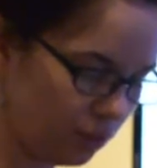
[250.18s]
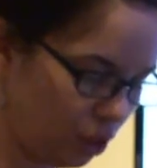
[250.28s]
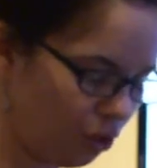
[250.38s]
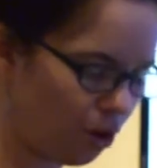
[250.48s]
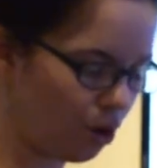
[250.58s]

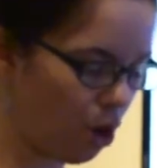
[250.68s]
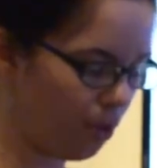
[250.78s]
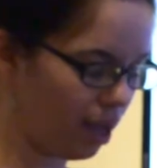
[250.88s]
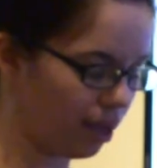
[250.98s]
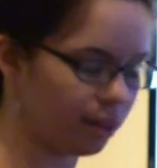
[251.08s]

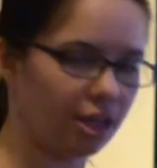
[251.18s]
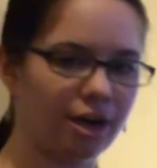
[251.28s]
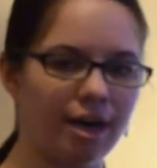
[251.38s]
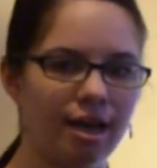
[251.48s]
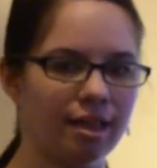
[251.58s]
Knowing they're
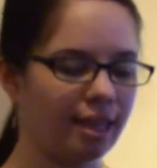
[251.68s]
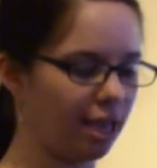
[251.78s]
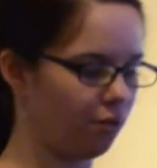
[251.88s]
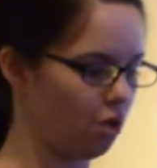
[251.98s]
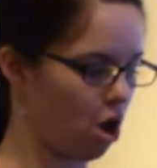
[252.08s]
going to
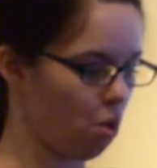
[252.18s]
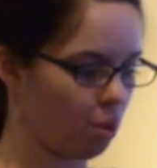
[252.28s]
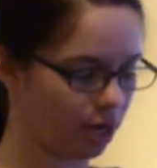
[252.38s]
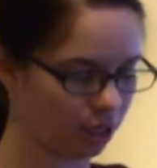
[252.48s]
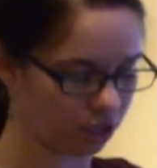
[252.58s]
let you know
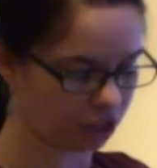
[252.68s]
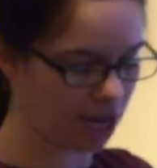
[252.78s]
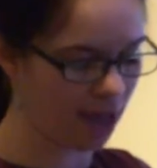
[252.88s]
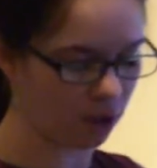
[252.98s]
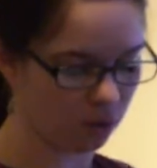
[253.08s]
what your
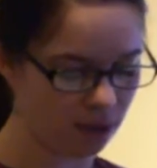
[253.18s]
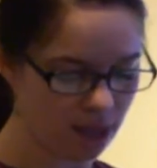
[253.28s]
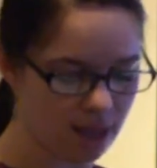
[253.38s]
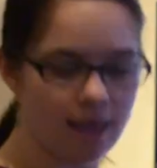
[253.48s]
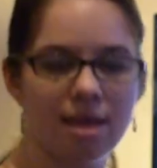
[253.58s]
child
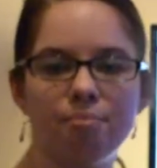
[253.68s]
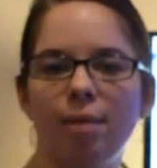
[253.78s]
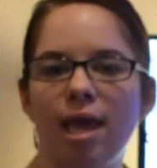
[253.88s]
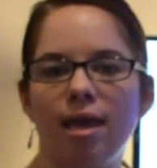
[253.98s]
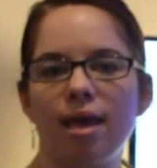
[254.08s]

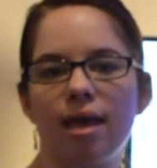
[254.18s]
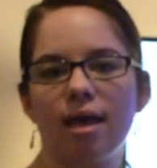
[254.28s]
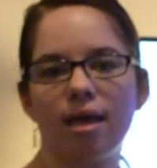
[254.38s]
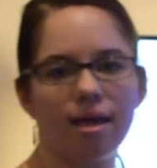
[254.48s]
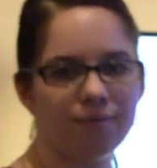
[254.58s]
may,
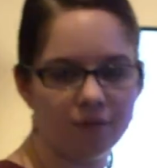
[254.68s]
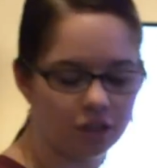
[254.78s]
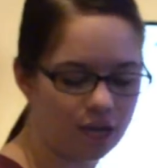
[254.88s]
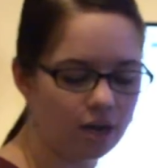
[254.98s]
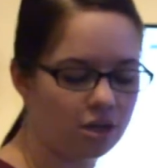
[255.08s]
if your
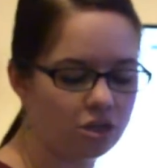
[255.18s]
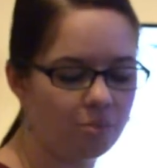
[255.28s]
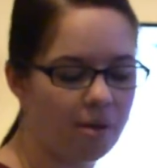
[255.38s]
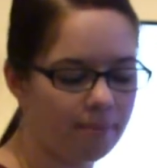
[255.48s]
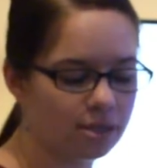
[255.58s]
child goes to
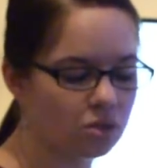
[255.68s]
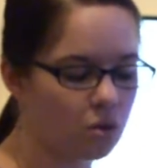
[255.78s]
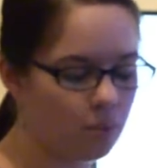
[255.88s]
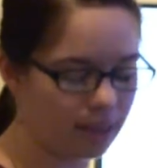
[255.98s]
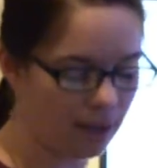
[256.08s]
public
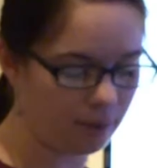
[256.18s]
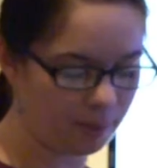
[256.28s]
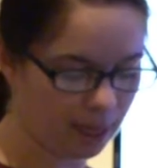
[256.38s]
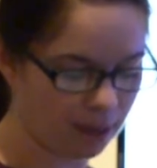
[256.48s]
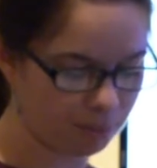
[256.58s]
school, what they will
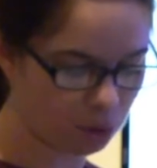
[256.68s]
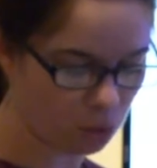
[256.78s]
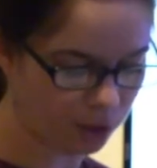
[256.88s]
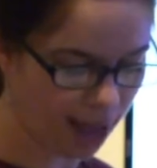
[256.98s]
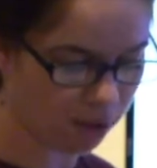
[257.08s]
be
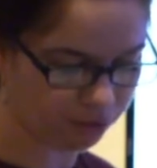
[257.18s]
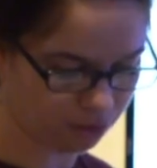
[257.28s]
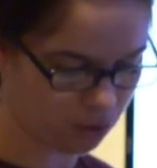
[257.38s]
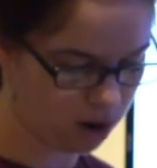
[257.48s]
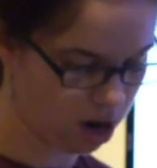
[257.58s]
pulled out
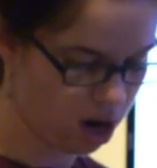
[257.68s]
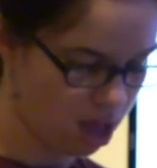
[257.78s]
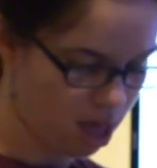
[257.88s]
for